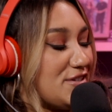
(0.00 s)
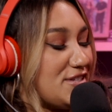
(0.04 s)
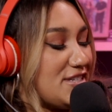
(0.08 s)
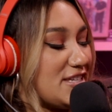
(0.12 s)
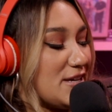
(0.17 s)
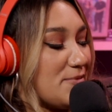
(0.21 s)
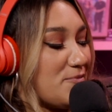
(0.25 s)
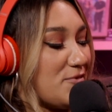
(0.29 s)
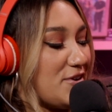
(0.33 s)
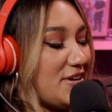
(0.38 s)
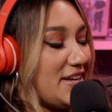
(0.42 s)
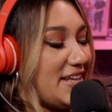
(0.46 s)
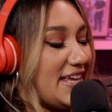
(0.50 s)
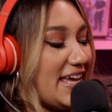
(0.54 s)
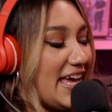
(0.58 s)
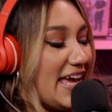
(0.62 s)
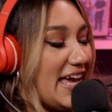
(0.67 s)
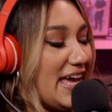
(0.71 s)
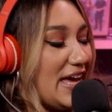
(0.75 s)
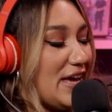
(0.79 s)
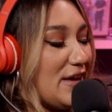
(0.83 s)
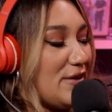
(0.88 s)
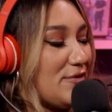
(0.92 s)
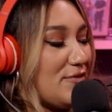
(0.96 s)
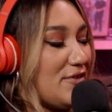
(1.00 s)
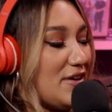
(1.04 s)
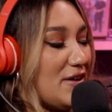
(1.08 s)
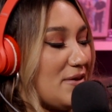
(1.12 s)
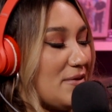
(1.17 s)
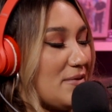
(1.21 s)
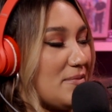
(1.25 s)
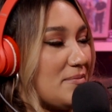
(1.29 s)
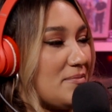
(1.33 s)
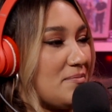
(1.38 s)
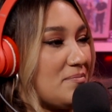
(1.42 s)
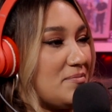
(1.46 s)
Someone gave
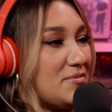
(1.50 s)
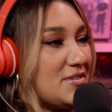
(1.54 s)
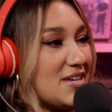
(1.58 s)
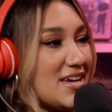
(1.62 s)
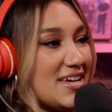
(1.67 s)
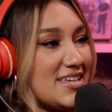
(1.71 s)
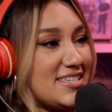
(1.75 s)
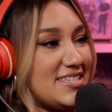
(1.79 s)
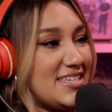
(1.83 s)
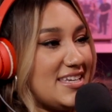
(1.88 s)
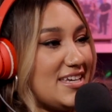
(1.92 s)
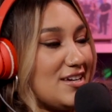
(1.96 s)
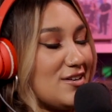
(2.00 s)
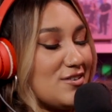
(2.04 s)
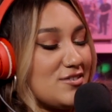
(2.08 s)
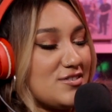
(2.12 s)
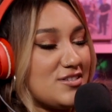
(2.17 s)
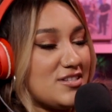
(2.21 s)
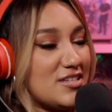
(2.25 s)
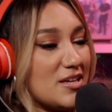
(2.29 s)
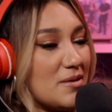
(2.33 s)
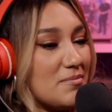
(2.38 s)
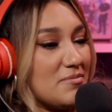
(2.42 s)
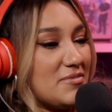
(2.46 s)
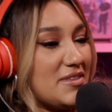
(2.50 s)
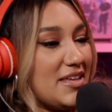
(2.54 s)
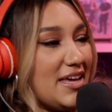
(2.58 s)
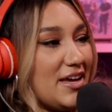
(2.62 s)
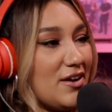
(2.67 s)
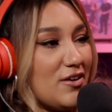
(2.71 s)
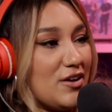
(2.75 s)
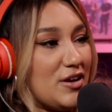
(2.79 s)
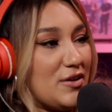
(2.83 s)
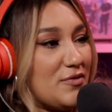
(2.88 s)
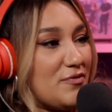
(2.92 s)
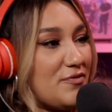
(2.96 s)
him Desi or
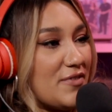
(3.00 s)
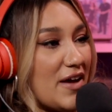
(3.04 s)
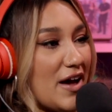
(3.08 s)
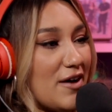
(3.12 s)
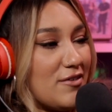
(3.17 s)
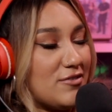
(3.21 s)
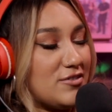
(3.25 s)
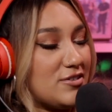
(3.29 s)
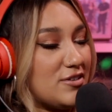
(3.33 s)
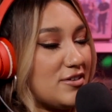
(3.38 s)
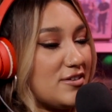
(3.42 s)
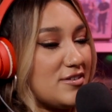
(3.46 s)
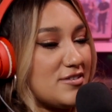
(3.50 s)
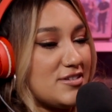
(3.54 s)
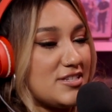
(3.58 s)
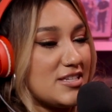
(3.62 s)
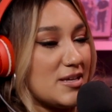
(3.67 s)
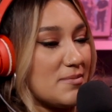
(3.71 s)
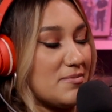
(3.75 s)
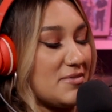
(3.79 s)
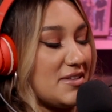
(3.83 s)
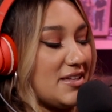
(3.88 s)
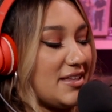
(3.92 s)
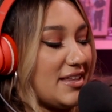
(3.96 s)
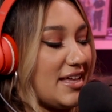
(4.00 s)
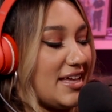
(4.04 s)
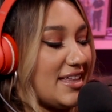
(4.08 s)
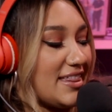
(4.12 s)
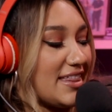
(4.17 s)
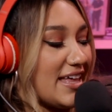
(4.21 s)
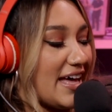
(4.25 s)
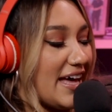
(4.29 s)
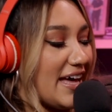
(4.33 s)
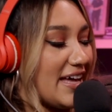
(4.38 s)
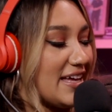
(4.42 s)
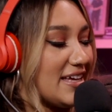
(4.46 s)
something, or he found her or something like
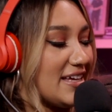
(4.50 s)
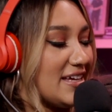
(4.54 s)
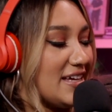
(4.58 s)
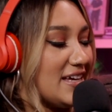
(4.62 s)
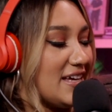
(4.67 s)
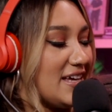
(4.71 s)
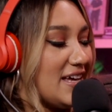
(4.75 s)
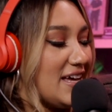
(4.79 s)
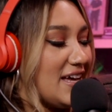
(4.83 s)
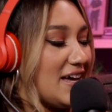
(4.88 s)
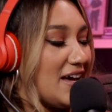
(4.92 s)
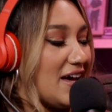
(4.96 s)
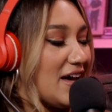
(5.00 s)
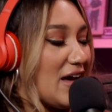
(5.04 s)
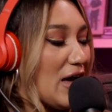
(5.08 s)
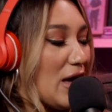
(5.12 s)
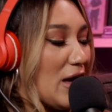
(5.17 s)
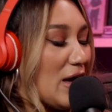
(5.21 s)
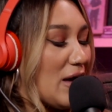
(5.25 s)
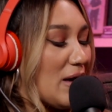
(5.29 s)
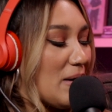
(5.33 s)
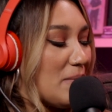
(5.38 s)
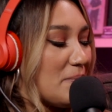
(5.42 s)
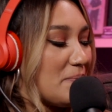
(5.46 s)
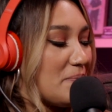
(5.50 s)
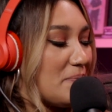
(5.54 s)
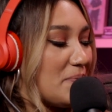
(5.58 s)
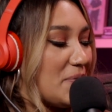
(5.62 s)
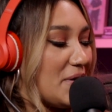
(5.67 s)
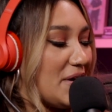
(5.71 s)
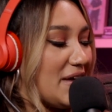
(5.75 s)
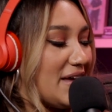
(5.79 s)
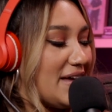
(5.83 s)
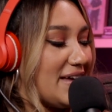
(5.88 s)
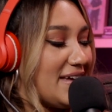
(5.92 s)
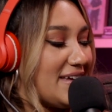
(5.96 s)
that.
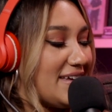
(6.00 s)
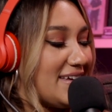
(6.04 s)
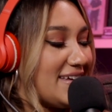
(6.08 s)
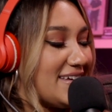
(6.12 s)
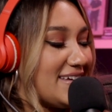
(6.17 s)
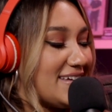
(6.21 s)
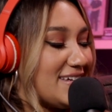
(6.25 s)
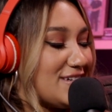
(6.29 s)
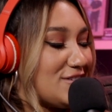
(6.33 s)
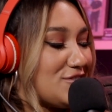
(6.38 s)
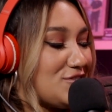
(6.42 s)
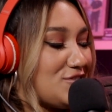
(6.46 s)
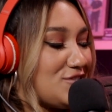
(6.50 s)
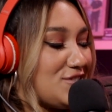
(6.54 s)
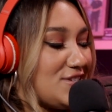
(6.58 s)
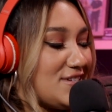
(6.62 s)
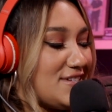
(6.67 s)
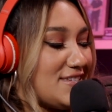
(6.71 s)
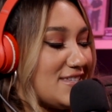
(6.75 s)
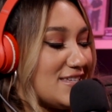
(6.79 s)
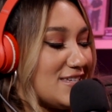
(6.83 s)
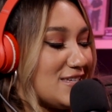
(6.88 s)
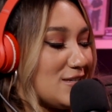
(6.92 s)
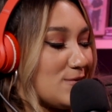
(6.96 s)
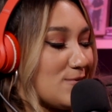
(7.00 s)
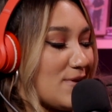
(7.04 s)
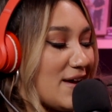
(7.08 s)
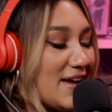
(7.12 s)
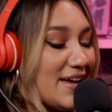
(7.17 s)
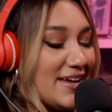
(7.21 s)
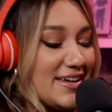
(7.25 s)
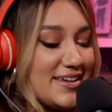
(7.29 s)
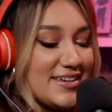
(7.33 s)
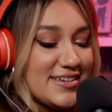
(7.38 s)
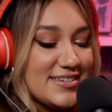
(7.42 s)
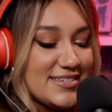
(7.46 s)
But she's the
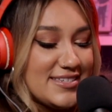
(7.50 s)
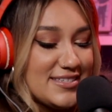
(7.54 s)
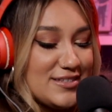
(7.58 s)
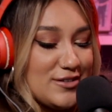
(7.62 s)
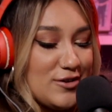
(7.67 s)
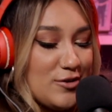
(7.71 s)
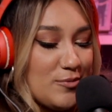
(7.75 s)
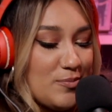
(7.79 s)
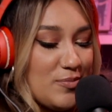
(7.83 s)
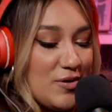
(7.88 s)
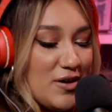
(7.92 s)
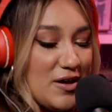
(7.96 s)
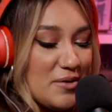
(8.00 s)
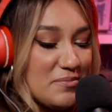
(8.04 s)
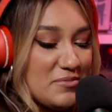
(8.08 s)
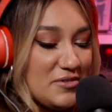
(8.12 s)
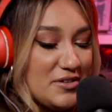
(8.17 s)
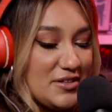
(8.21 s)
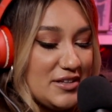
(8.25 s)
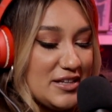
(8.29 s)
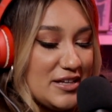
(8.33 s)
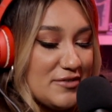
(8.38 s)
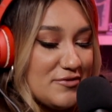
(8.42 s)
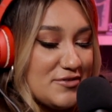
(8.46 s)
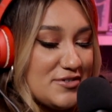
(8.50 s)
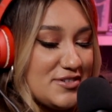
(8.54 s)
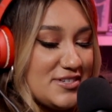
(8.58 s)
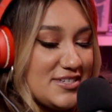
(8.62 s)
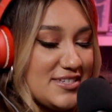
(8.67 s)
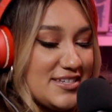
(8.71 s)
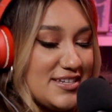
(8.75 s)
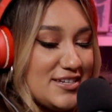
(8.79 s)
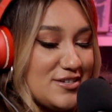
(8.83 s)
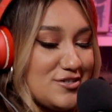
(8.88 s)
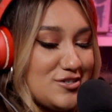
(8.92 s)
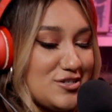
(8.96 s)
swaggiest little pup you'll ever
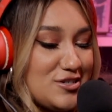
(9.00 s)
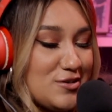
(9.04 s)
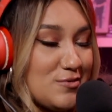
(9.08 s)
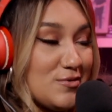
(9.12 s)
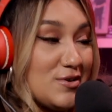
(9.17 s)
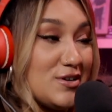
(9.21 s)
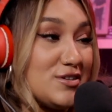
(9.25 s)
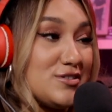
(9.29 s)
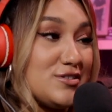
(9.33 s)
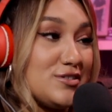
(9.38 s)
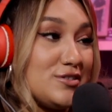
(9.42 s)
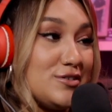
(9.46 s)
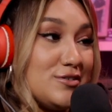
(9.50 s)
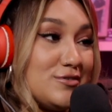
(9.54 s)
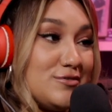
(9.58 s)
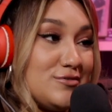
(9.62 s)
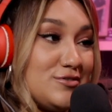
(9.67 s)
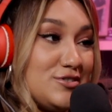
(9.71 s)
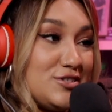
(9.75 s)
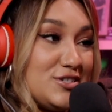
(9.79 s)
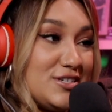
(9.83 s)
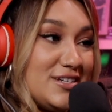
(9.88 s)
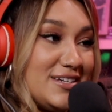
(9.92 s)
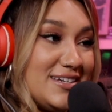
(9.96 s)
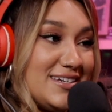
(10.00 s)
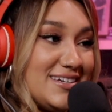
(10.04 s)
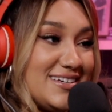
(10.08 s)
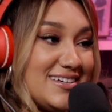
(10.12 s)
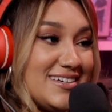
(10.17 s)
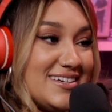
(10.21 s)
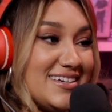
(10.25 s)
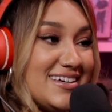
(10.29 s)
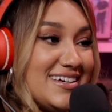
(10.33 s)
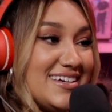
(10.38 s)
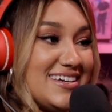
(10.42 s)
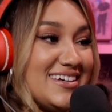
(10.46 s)
see. Yeah. She wears Gucci.
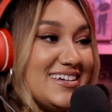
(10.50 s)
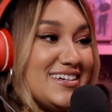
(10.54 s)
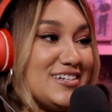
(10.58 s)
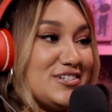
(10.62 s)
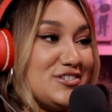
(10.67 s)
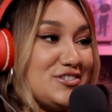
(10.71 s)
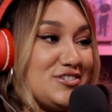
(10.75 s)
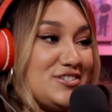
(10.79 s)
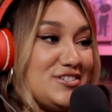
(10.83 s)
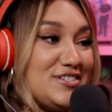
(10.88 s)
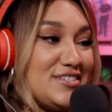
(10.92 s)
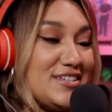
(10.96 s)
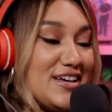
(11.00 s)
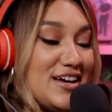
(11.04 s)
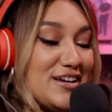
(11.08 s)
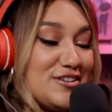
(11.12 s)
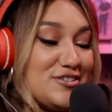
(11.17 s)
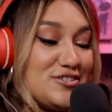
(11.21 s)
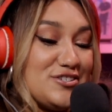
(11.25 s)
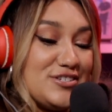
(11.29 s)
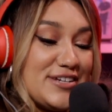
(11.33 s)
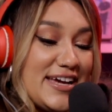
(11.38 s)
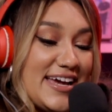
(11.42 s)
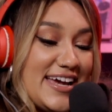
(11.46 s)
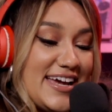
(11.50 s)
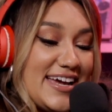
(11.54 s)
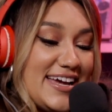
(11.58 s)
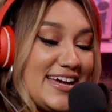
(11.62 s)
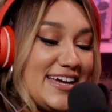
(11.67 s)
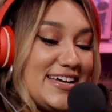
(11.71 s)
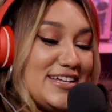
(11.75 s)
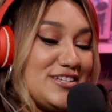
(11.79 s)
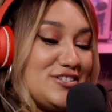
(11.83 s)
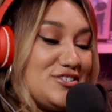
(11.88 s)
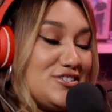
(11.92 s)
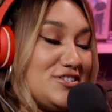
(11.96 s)
She's got
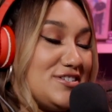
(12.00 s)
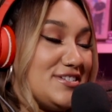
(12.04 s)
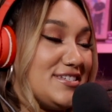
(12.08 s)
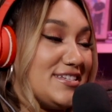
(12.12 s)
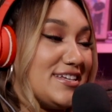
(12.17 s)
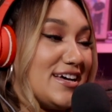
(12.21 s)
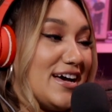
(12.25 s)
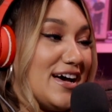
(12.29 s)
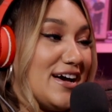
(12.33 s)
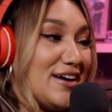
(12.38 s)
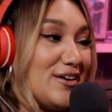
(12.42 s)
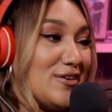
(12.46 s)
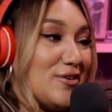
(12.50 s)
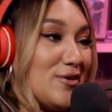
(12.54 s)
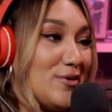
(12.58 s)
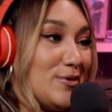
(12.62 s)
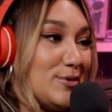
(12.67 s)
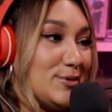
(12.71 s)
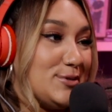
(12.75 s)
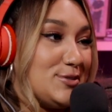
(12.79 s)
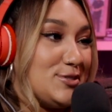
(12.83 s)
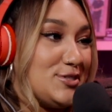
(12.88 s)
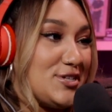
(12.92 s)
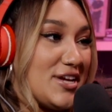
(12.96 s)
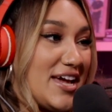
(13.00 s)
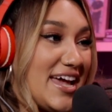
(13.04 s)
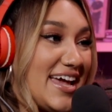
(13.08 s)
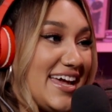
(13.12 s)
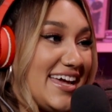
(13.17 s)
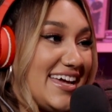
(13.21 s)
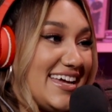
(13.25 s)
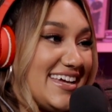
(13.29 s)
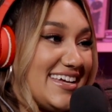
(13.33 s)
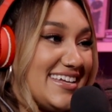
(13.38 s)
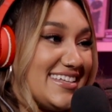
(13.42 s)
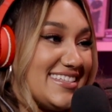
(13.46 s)
shades. She's got gold
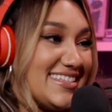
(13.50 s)
chains.